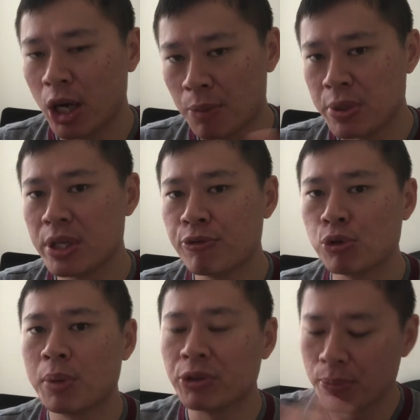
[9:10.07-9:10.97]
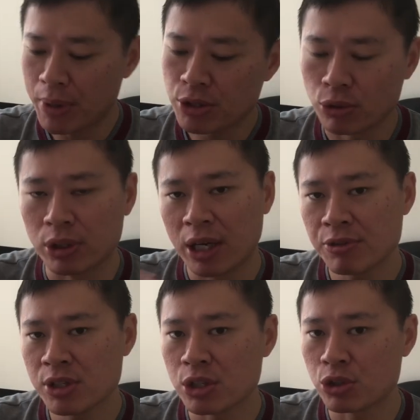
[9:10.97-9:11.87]
A meaningful amount depends on your
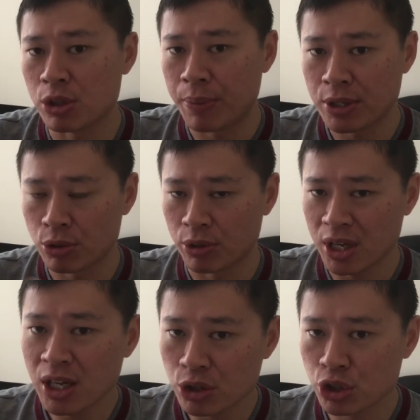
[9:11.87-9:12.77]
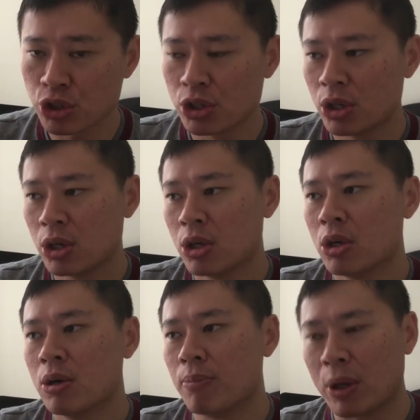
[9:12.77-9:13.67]
life stage, depends on your age.
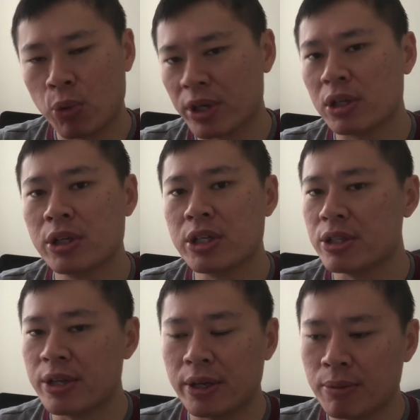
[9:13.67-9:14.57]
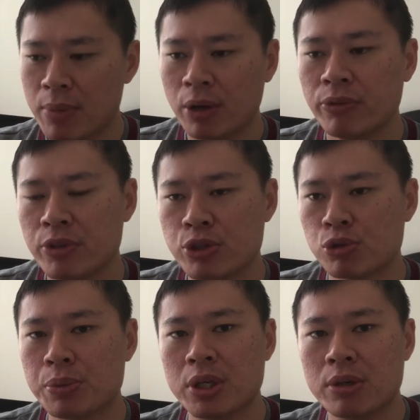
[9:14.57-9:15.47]
But quite clearly, that amount needs
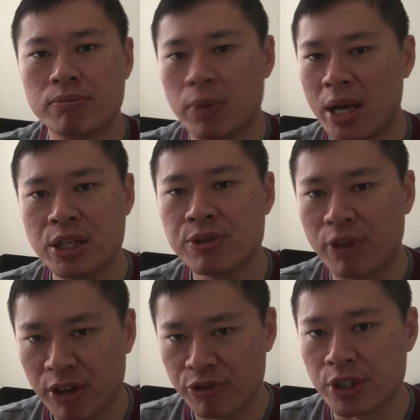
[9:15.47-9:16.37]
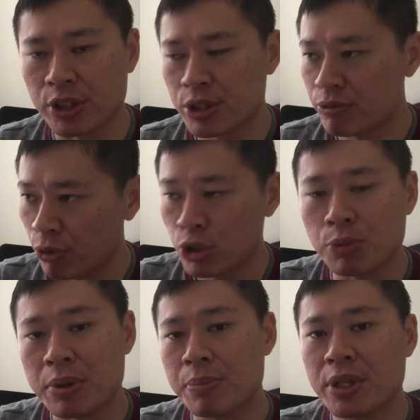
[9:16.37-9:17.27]
to be at least 5 figures for it to
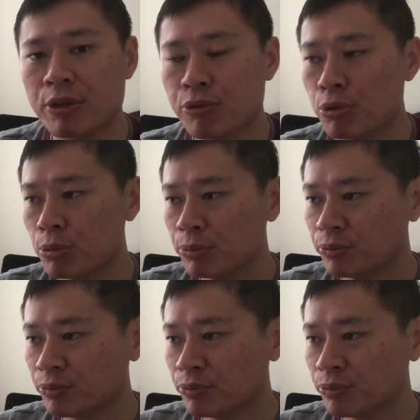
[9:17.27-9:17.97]
be meaningful.